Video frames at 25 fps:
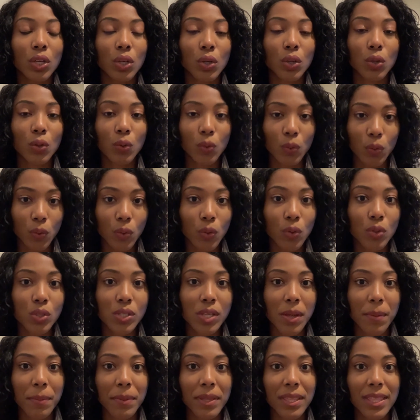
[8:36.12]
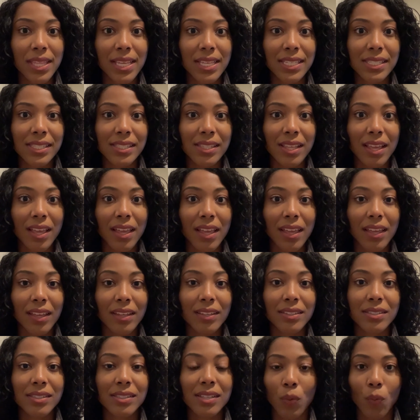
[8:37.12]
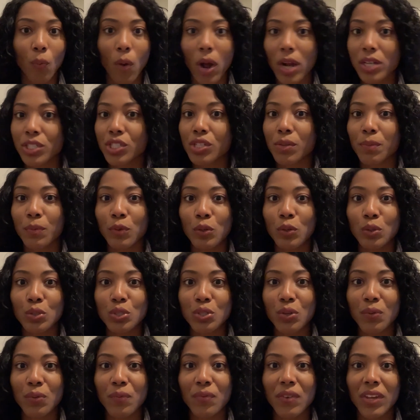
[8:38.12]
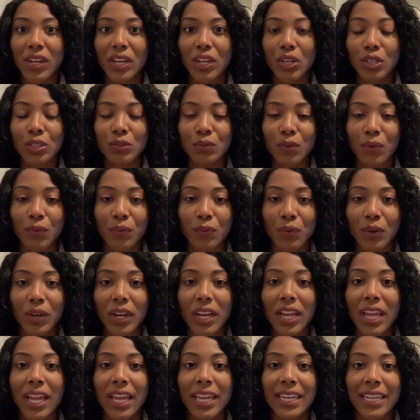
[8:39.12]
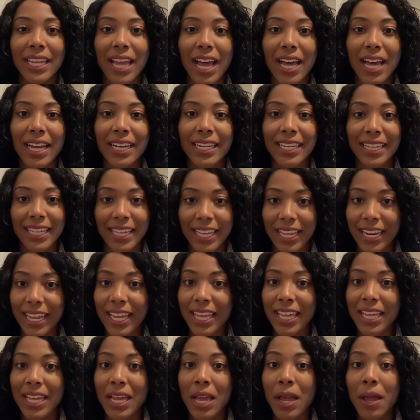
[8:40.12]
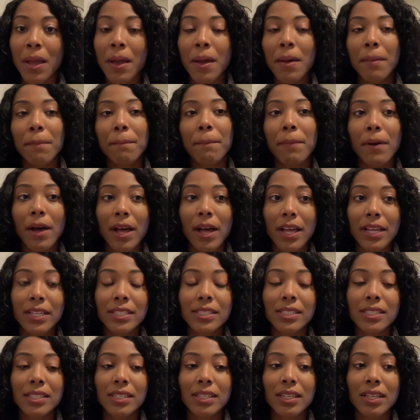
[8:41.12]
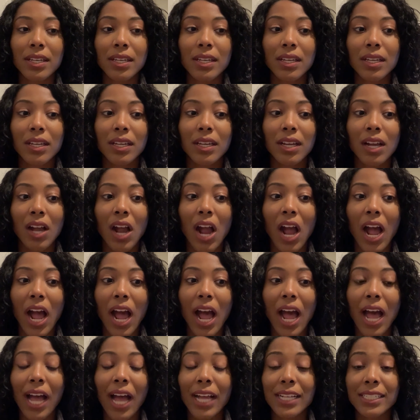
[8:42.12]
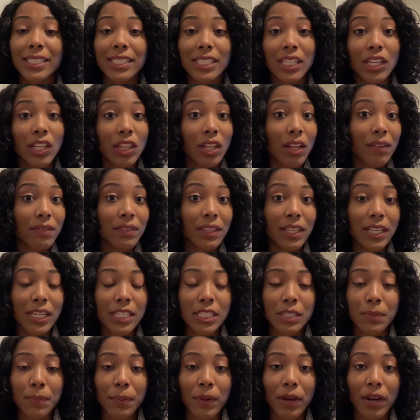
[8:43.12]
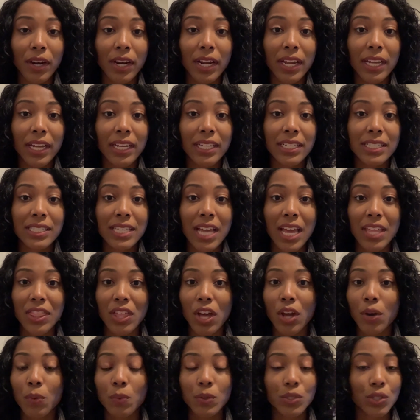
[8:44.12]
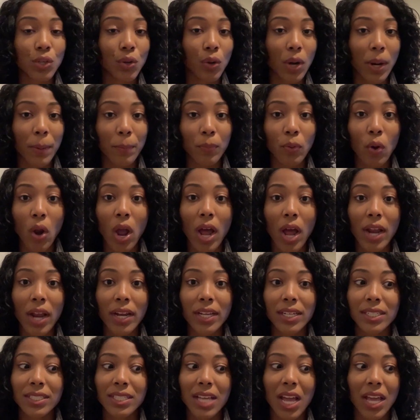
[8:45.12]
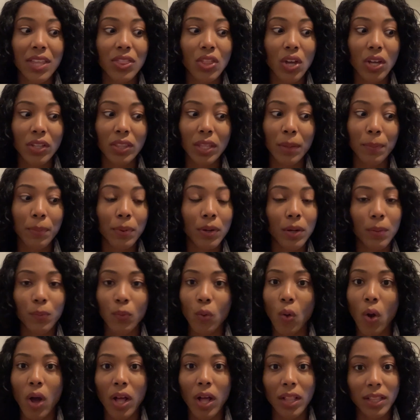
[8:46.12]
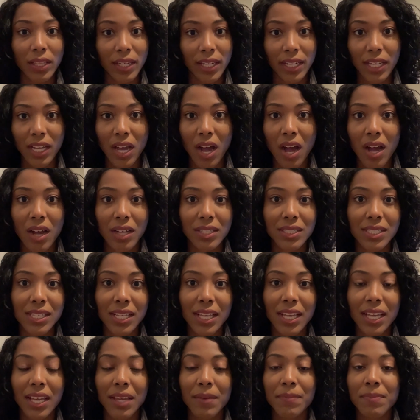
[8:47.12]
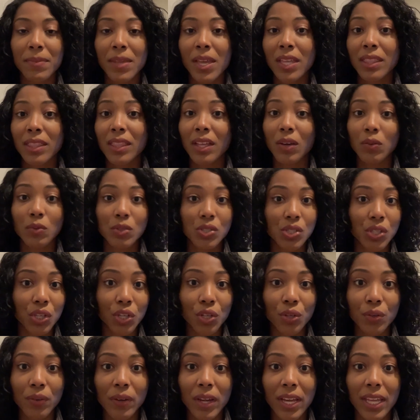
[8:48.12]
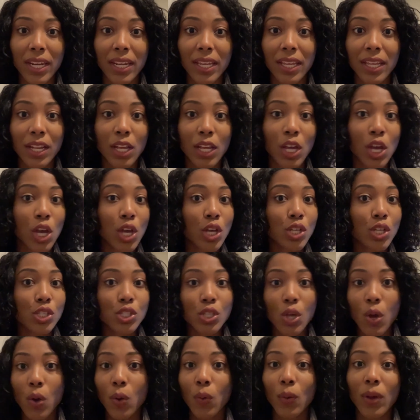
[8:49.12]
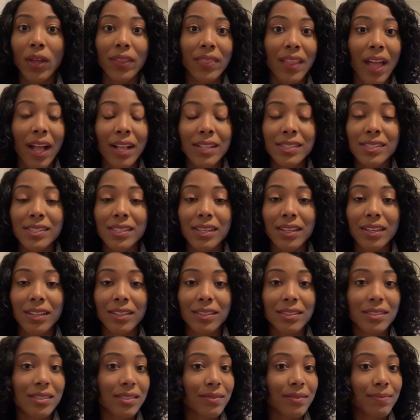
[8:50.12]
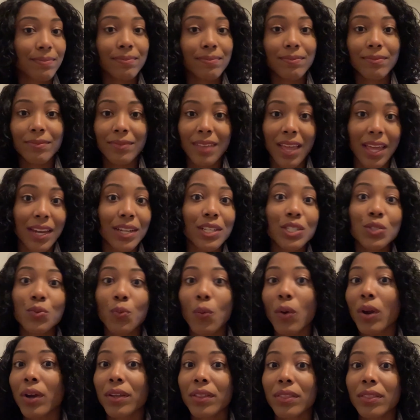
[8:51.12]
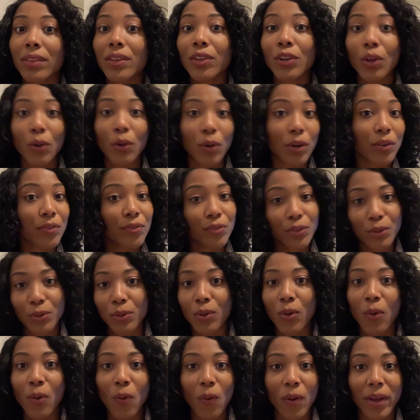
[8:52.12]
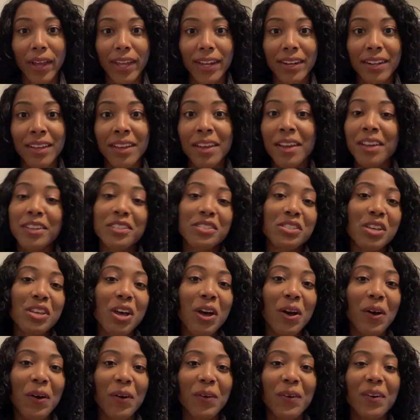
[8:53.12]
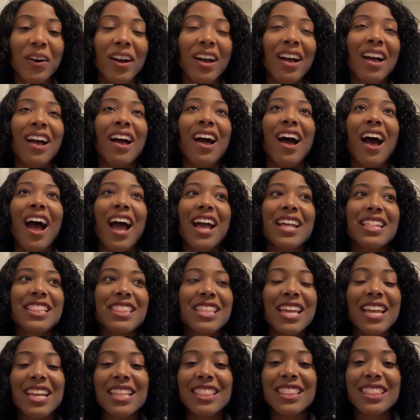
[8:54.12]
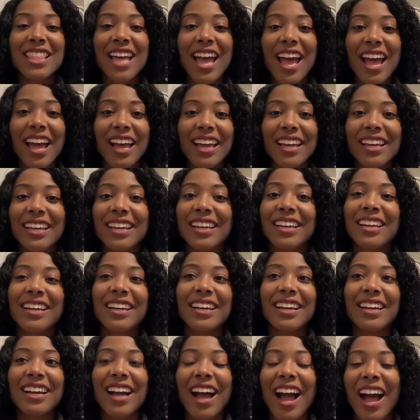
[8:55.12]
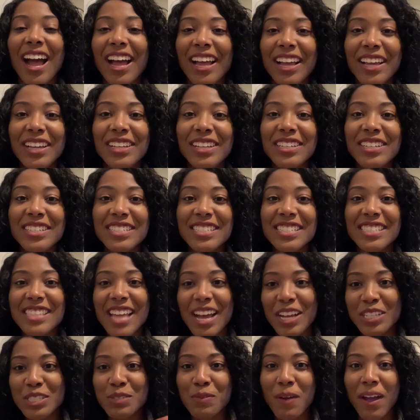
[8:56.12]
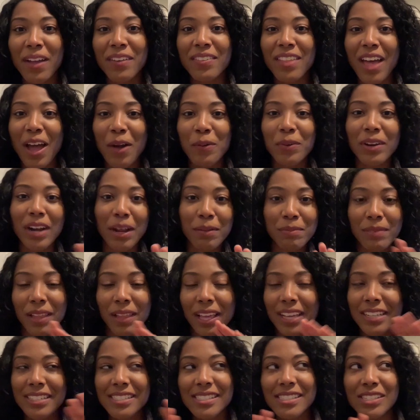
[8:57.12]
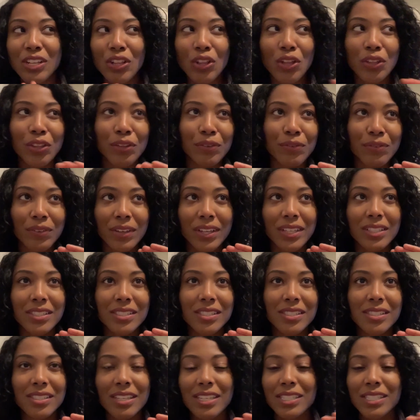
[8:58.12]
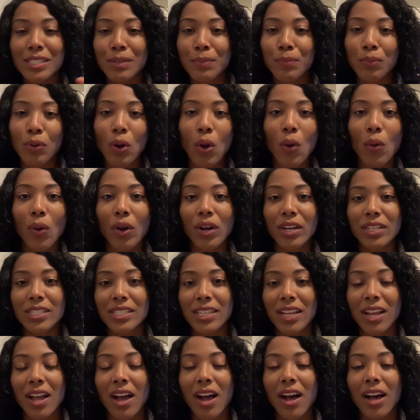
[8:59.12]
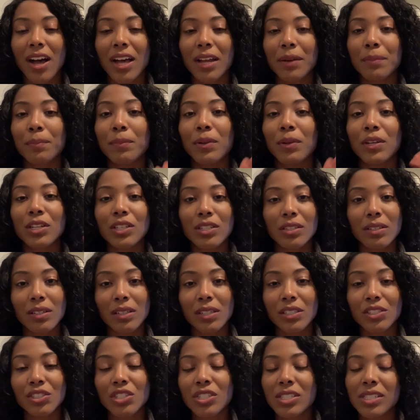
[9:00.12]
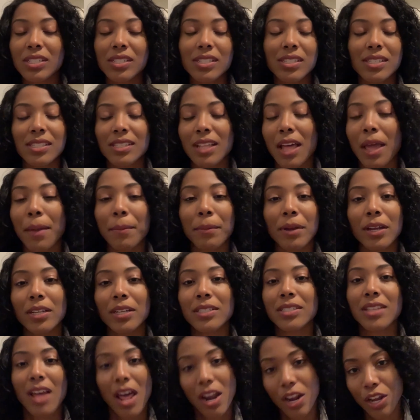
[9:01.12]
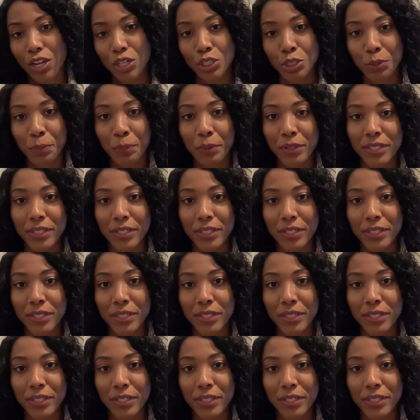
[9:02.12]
Google some of these things and watch some YouTube videos for free and kind of get it. But I did love the experience. I thought it was a great product. I thought they put up quality content that was curated. So in that sense, that is worth, you know, a few coin. So I think that I, that's why that one I'm like still on the fence. Is it pro or is it con? But just a disclaimer, it's not one hundred